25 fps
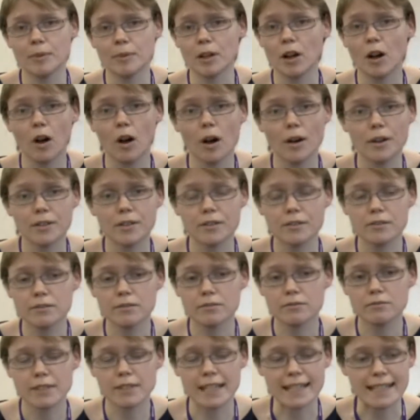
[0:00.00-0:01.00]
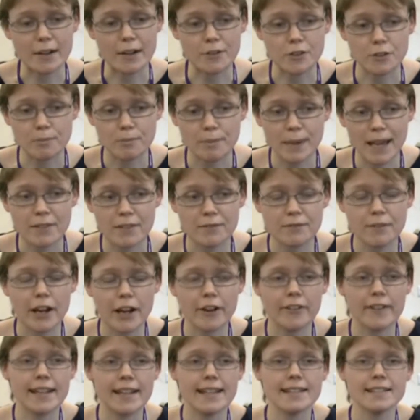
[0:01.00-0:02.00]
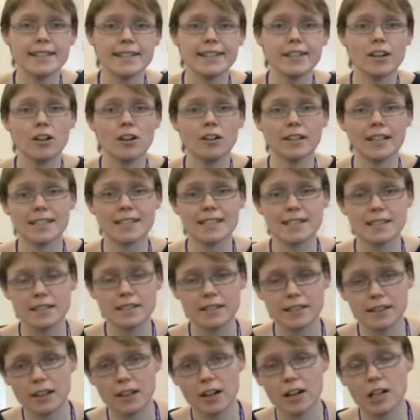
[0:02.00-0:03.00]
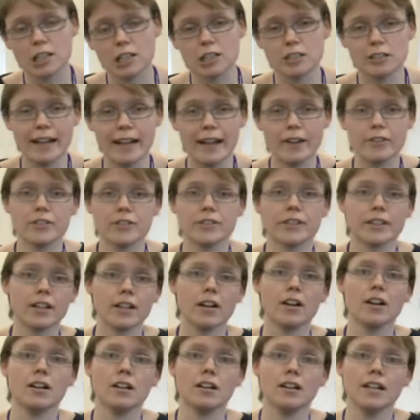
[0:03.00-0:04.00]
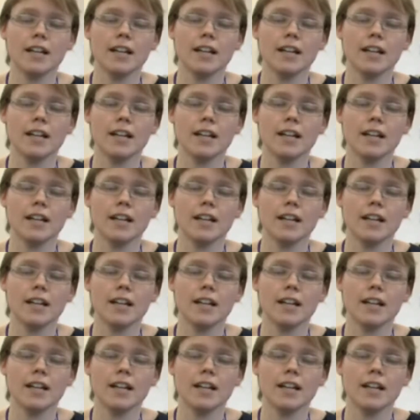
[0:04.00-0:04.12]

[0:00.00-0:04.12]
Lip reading: can't get out of bed very easily, can't get into the car or out of the car,